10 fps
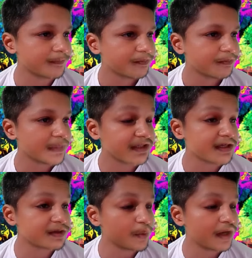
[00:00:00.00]
But
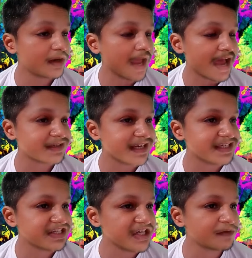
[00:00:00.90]
this one has
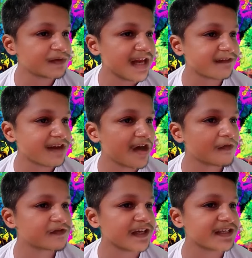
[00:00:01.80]
achieved the level
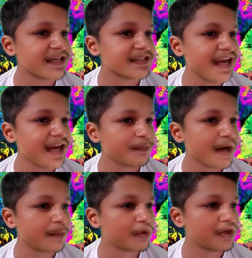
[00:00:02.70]
of success and
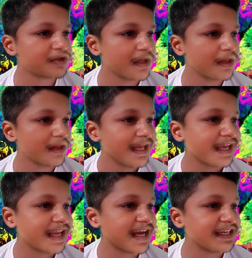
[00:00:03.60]
perpetual
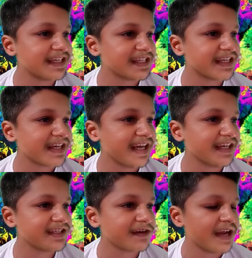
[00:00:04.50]
kinetic
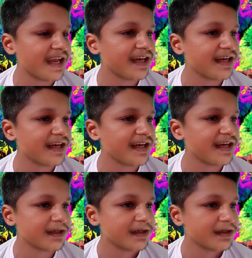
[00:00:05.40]
creative
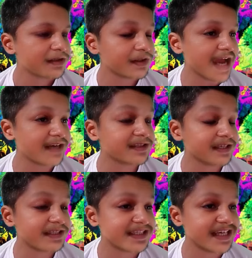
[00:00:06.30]
energy. So that's
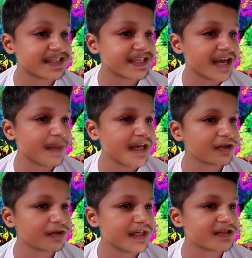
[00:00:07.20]
a
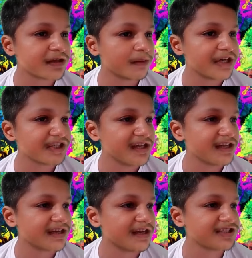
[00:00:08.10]
testament to its
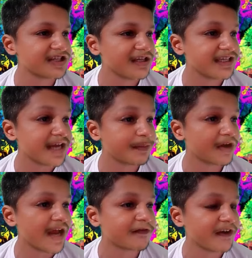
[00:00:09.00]
commercial, cultural,
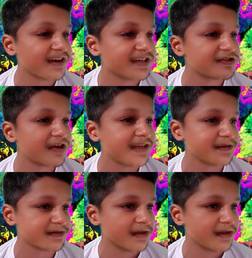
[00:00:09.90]
demographic resonance.